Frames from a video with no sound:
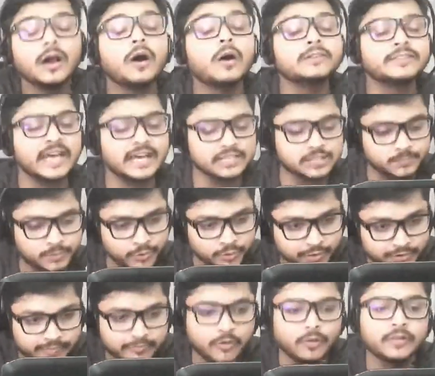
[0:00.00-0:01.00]
Well, that's
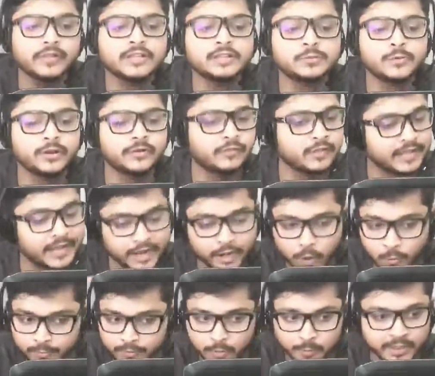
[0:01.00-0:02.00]
beautiful. That's beautiful, and I
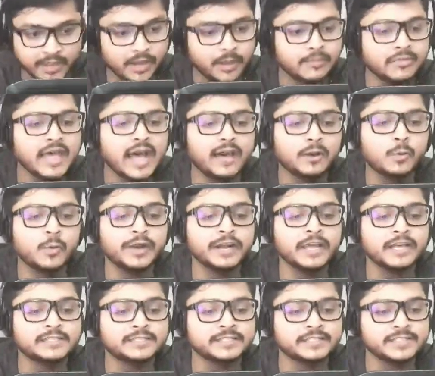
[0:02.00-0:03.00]
hope you become that one
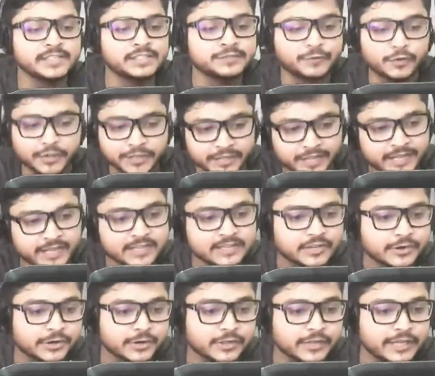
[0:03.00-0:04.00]
day successfully.
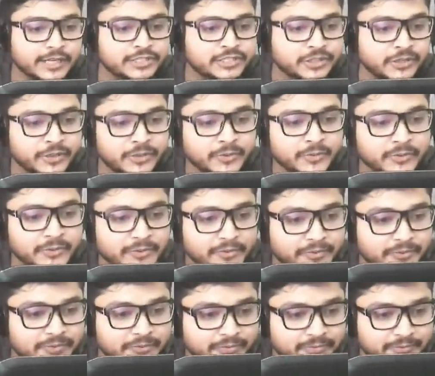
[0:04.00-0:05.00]
The girl next to you.
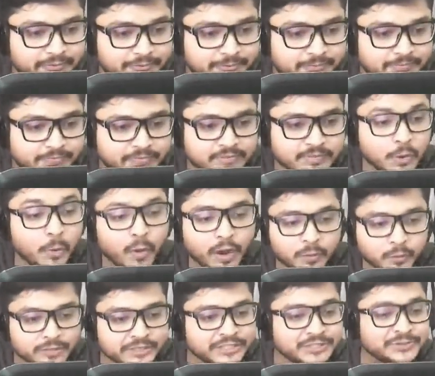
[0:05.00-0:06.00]
The
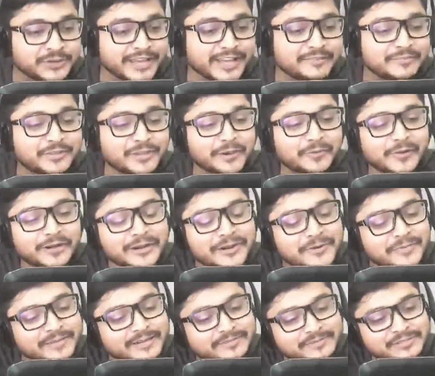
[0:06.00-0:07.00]
one with the chicken. Do you want to
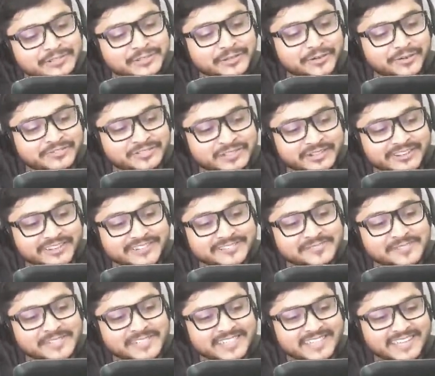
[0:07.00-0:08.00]
open up a store of
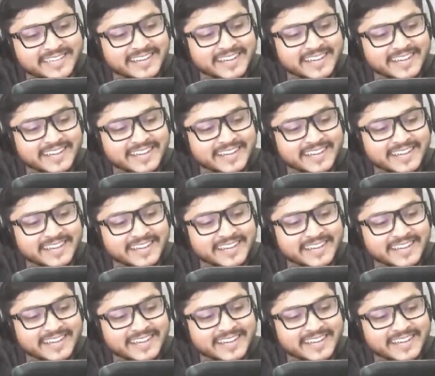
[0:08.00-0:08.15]
chickens?